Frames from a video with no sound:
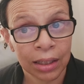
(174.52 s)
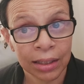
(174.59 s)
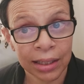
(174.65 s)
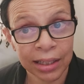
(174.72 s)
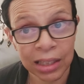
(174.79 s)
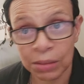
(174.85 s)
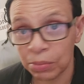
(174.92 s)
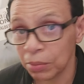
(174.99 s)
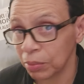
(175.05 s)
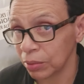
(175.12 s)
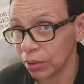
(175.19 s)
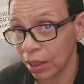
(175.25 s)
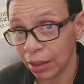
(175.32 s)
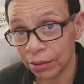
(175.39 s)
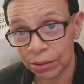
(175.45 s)
These
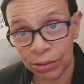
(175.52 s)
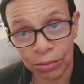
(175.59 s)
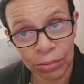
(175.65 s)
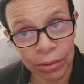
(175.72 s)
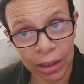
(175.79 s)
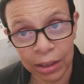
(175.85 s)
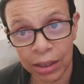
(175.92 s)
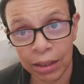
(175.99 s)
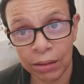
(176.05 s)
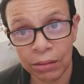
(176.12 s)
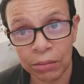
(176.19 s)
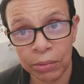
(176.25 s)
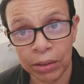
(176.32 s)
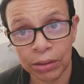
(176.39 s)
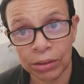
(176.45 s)
people, I do not care
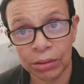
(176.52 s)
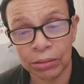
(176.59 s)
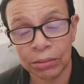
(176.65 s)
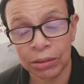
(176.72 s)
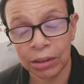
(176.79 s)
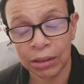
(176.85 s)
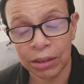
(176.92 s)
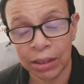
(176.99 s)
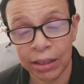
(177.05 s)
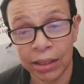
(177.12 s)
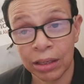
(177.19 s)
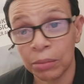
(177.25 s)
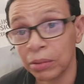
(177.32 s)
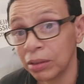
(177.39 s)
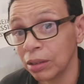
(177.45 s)
about you. They
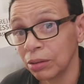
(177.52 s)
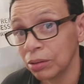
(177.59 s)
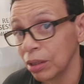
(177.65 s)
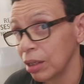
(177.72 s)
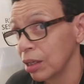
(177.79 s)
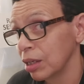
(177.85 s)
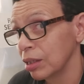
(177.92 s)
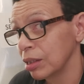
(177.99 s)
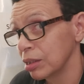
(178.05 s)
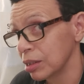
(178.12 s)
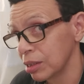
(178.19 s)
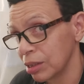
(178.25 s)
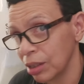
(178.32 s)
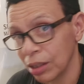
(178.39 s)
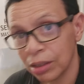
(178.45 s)
care about their
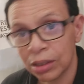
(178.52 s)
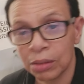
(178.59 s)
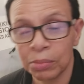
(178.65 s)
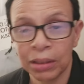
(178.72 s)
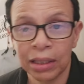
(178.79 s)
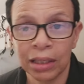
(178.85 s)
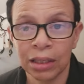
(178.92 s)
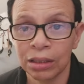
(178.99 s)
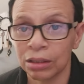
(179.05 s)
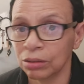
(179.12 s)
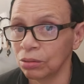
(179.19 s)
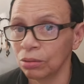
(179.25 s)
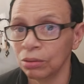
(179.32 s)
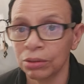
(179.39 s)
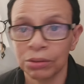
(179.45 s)
sibling, the
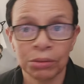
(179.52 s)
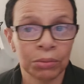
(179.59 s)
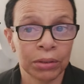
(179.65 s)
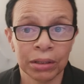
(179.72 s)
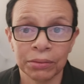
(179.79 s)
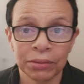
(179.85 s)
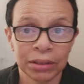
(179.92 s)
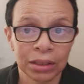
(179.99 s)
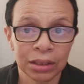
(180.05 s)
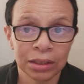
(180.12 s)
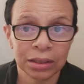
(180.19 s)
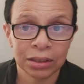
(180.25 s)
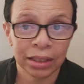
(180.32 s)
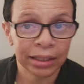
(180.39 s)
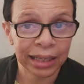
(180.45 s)
daughter, whatever it
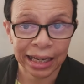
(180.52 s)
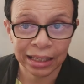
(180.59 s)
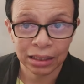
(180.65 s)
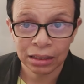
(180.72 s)
is they got.